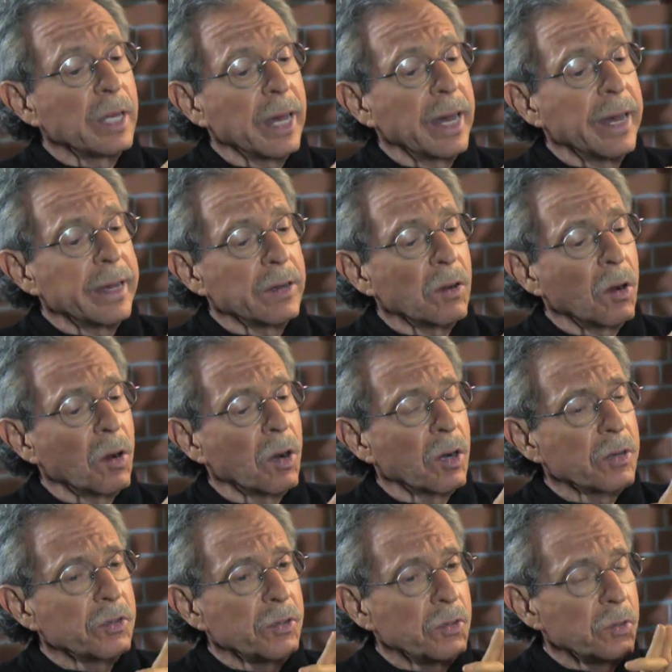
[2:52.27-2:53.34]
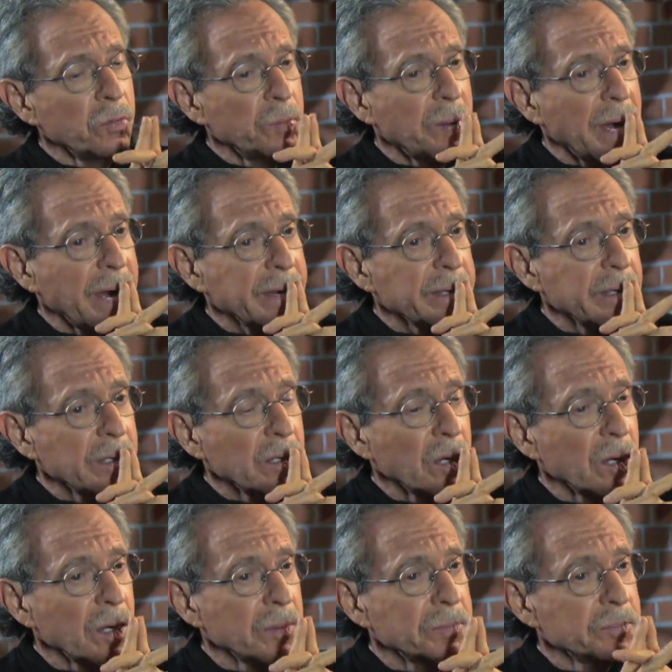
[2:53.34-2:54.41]
that, are you backing
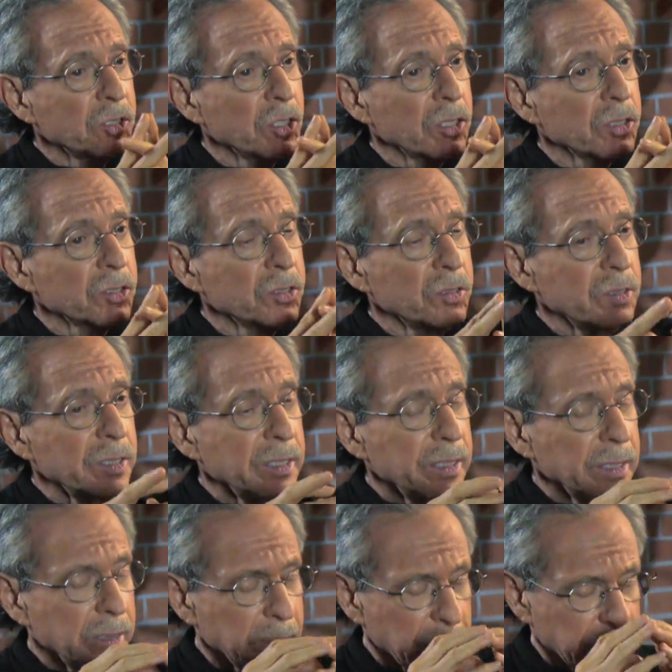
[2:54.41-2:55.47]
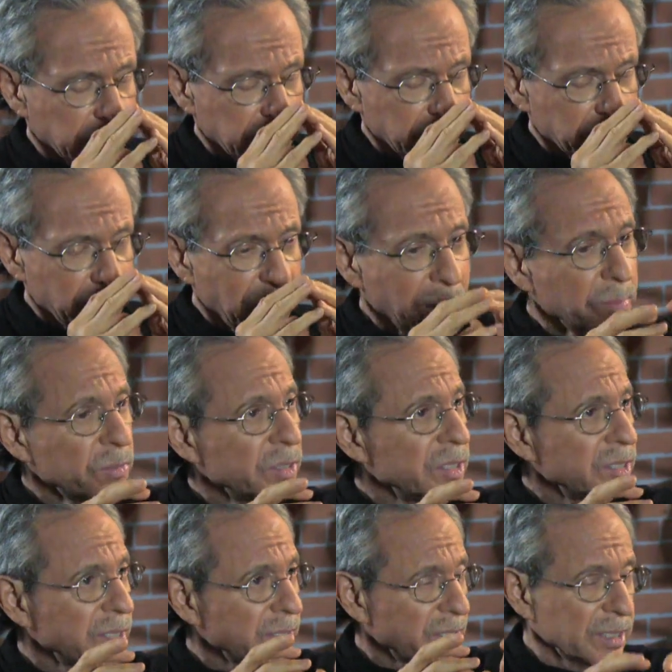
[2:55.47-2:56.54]
up just the uh,
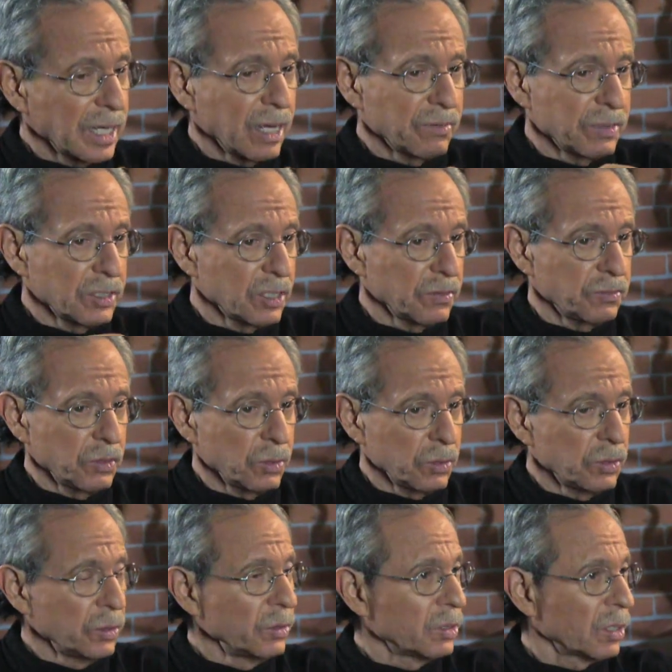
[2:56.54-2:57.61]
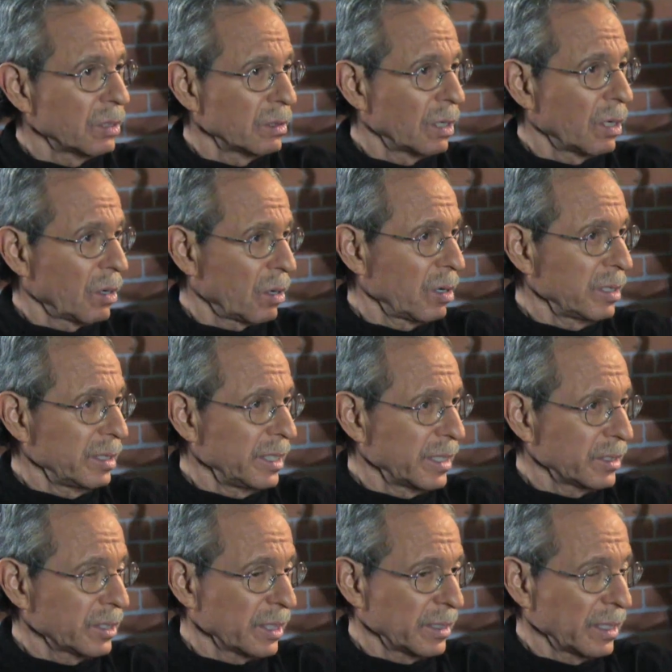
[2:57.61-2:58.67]
memories itself, as if you'd use a, a hard
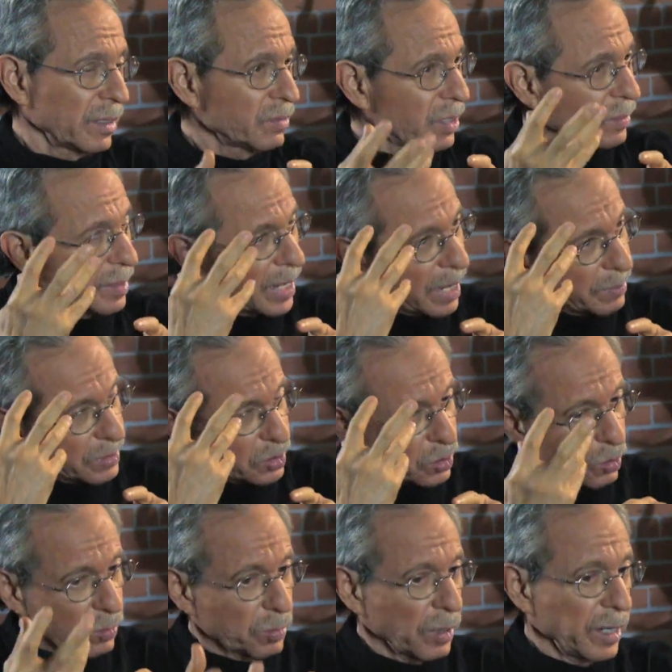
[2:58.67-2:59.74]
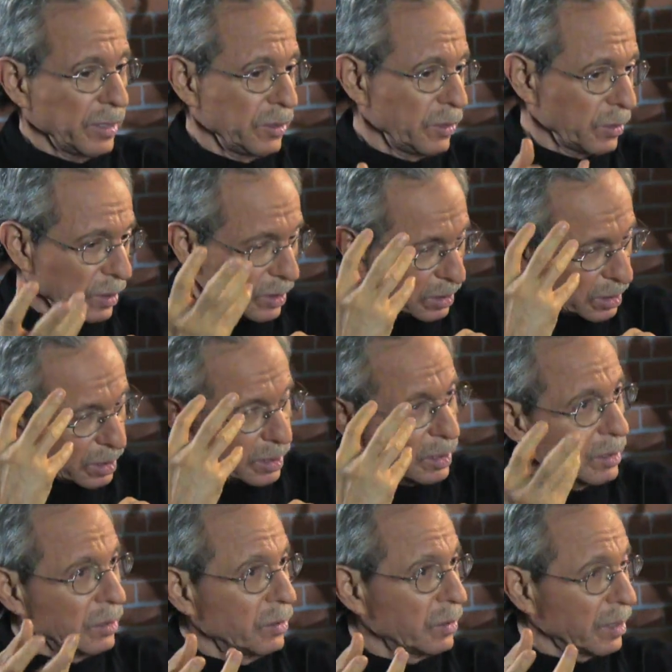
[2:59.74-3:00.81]
disk, and then if something happened to your brain, you can
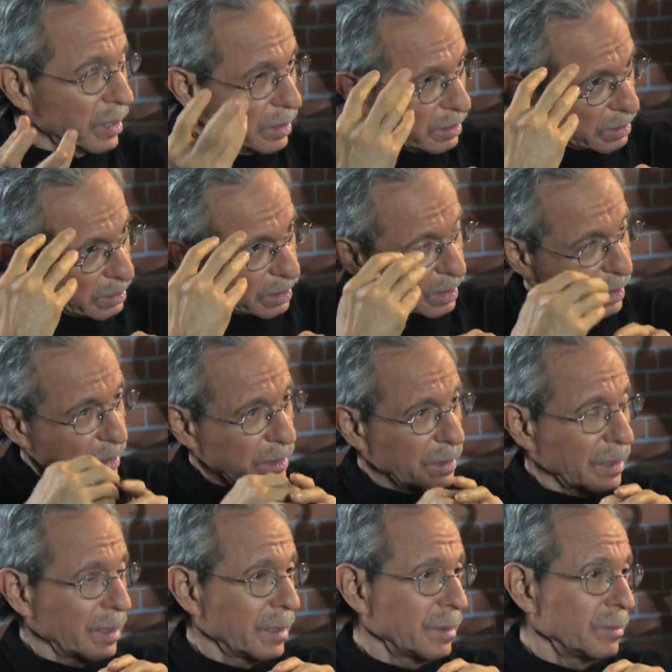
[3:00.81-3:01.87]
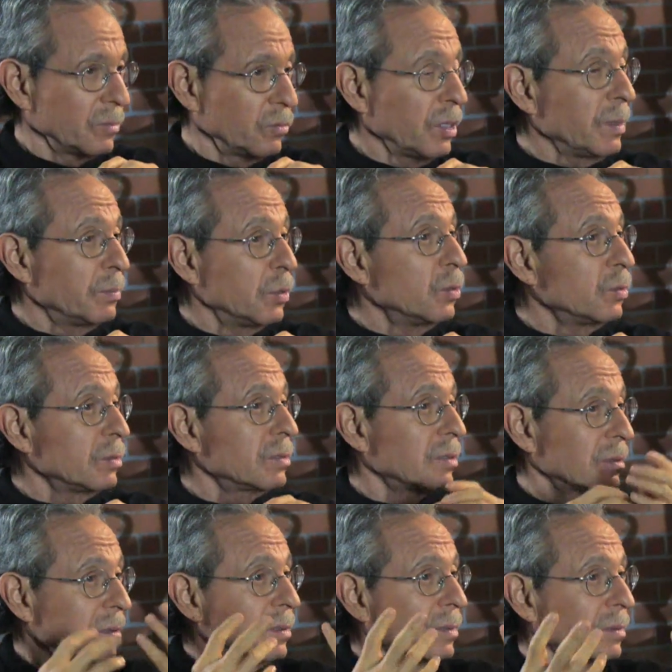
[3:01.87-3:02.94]
you can uh, uh, reboot